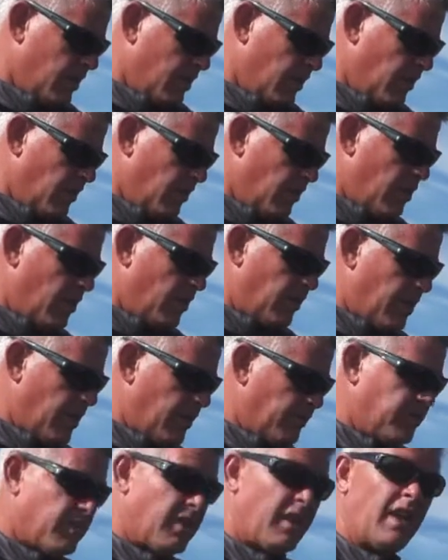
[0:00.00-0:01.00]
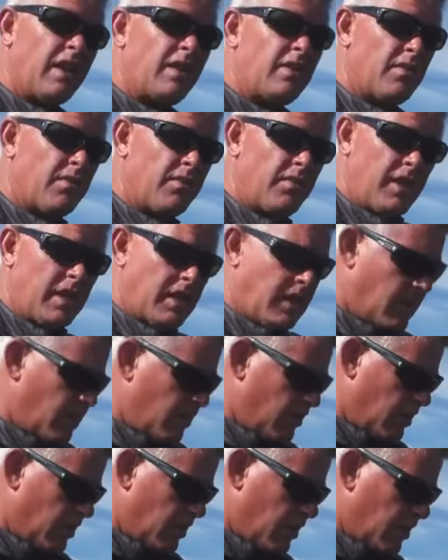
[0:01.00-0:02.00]
you know you have to get your feeding
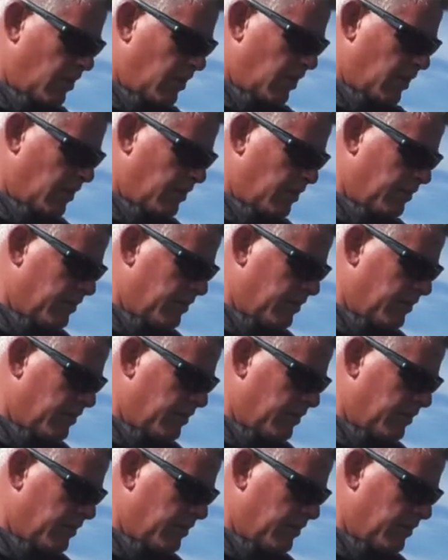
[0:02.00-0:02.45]
area going.